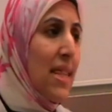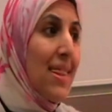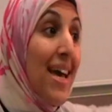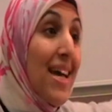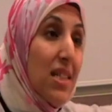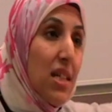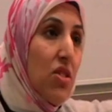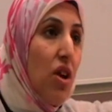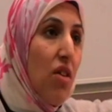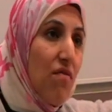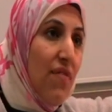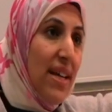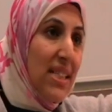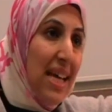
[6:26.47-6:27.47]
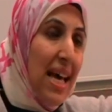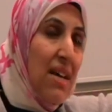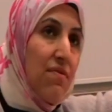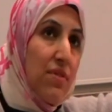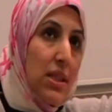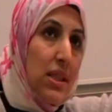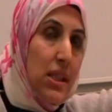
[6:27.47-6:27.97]
They did not face
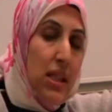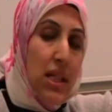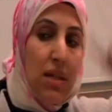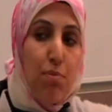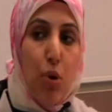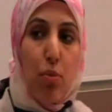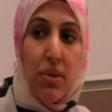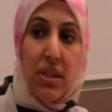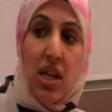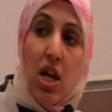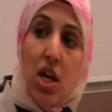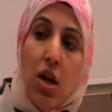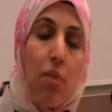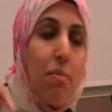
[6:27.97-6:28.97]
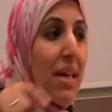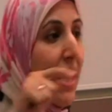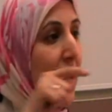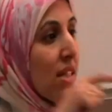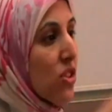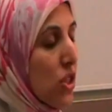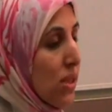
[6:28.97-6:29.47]
F-16 bombers coming
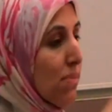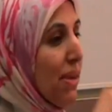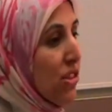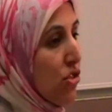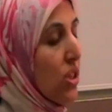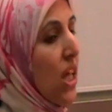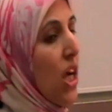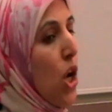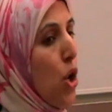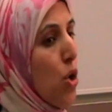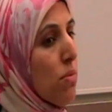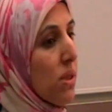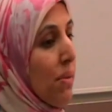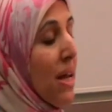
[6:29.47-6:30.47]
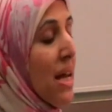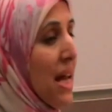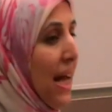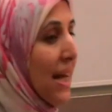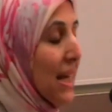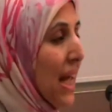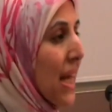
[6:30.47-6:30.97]
and smashing their homes up
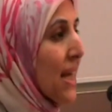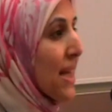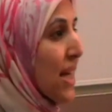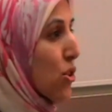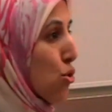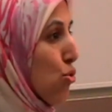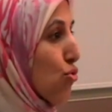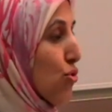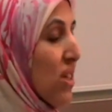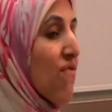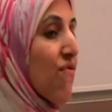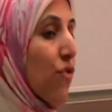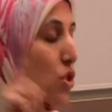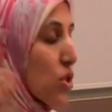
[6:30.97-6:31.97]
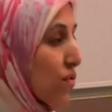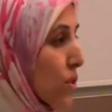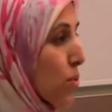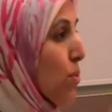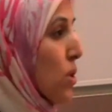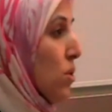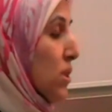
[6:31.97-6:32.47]
and killing their children in front of
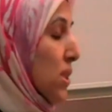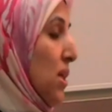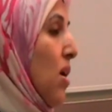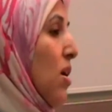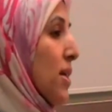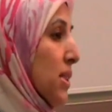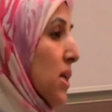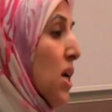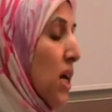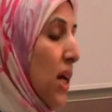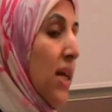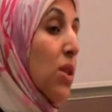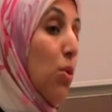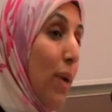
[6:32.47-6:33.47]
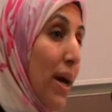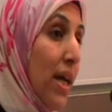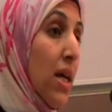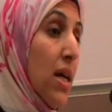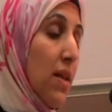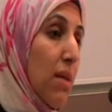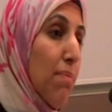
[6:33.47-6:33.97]
the world's eyes in the way
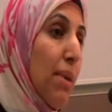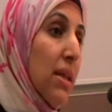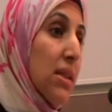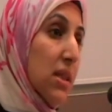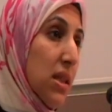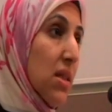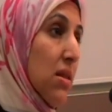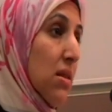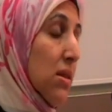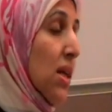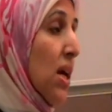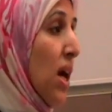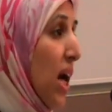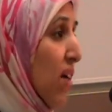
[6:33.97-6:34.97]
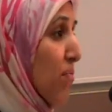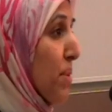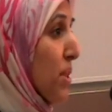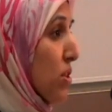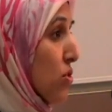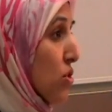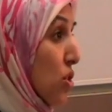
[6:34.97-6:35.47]
that the Palestinians have
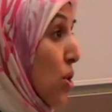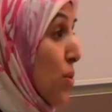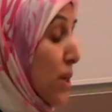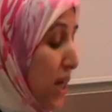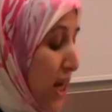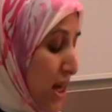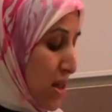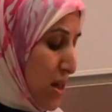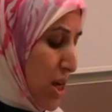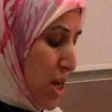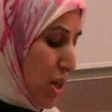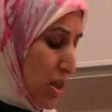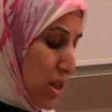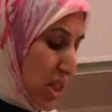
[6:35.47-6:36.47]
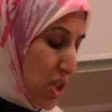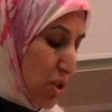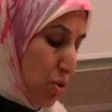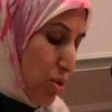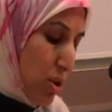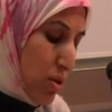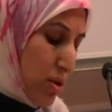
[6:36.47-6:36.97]
been undergoing and
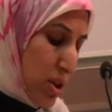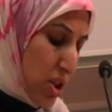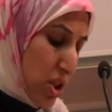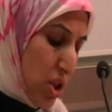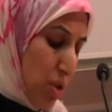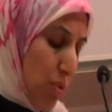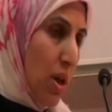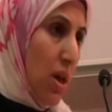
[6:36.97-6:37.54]
continue to undergo.